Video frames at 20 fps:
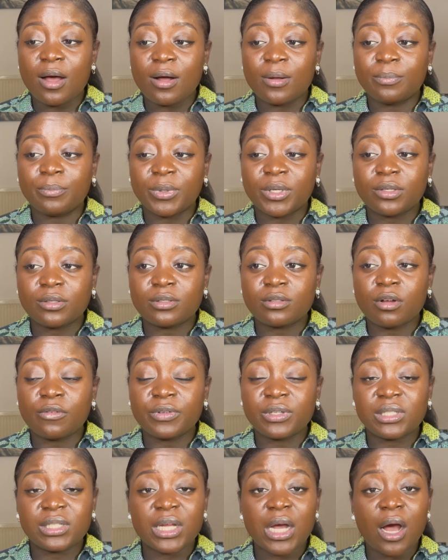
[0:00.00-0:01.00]
because
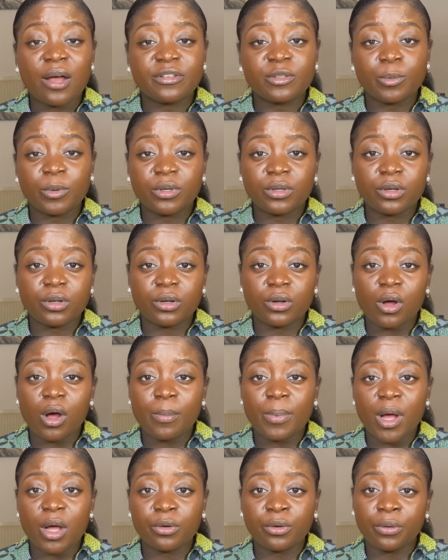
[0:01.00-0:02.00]
obviously I've spoken a lot
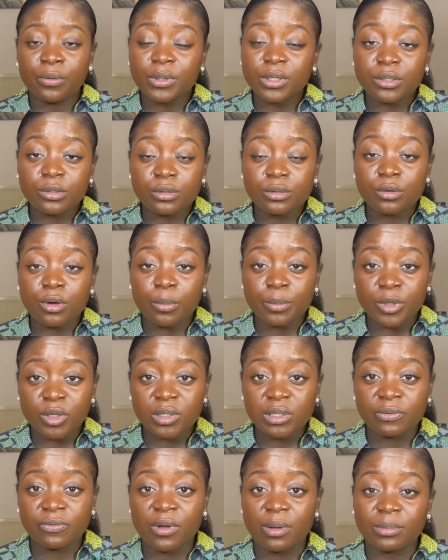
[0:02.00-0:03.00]
about going into
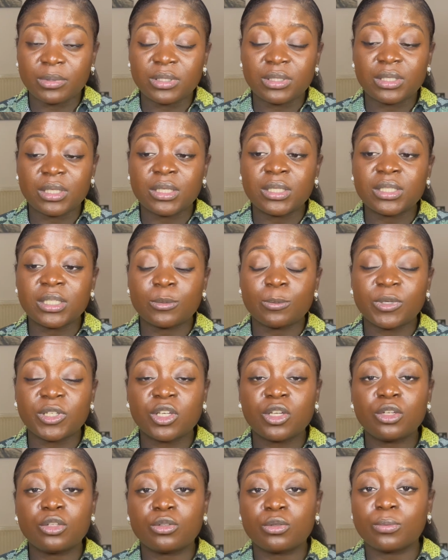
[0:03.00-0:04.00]
community pharmacies,
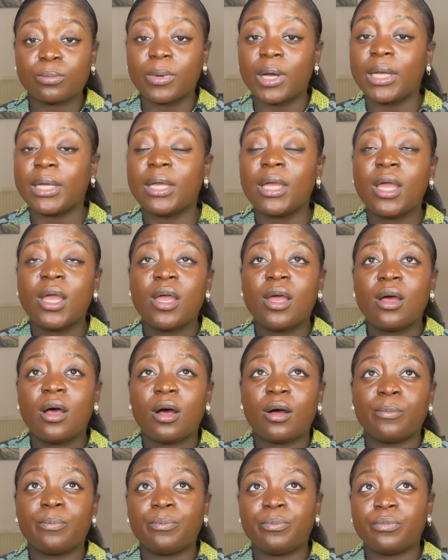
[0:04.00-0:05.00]
especially to my
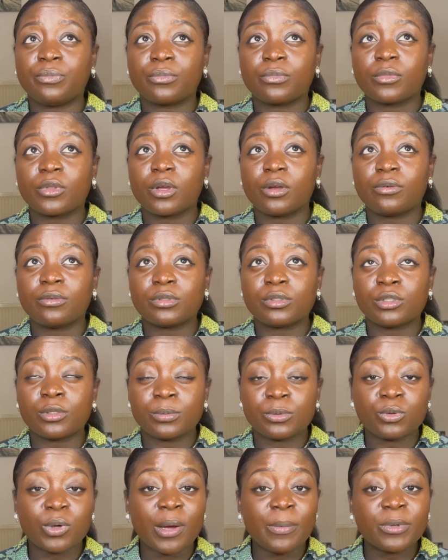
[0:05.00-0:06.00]

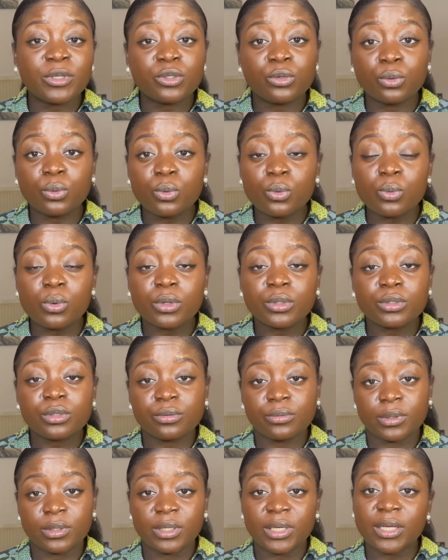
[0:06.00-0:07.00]
subscribers who want to
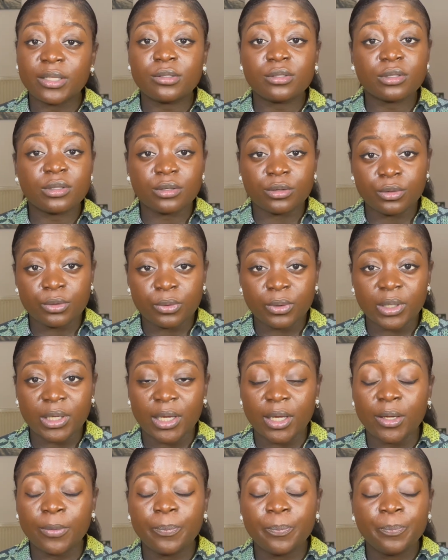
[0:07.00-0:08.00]
relocate to the
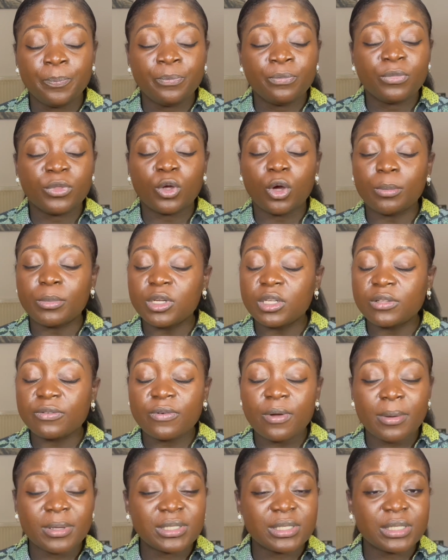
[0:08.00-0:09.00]
UK. The community
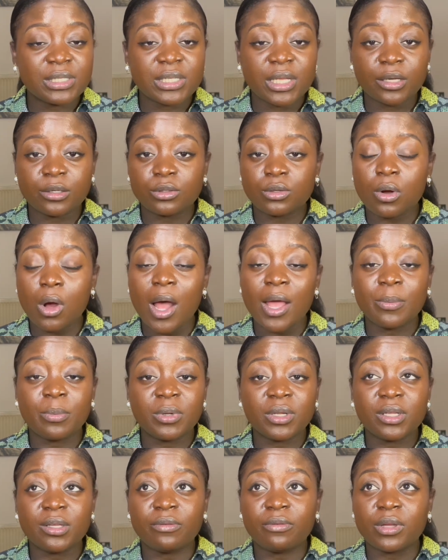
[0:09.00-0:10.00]
pharmacy sector, I
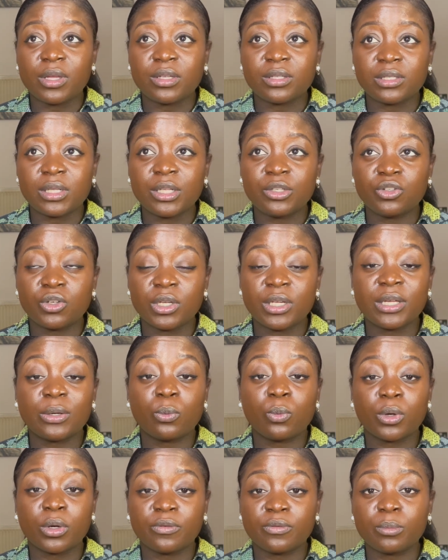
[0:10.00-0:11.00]
believe, is literally
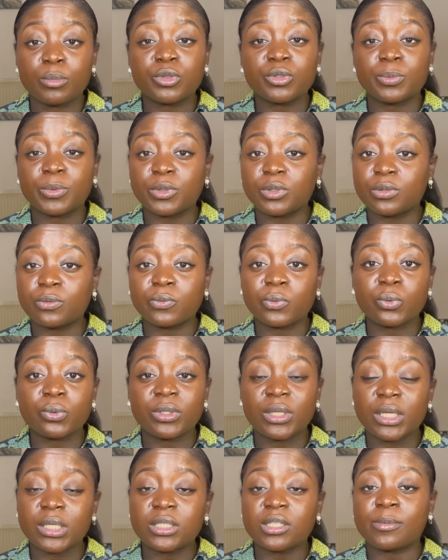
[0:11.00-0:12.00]
one of the most beautiful
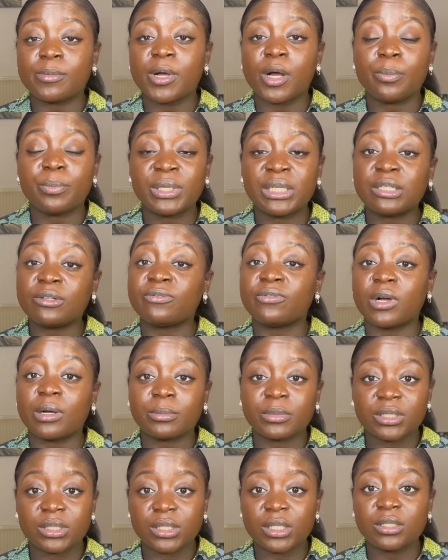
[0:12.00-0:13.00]
things about being a
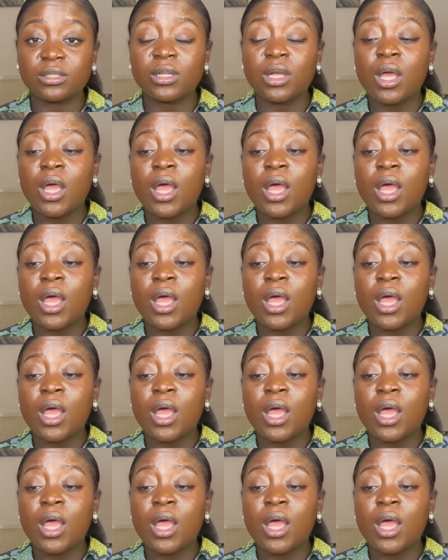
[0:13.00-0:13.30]
pharmacist,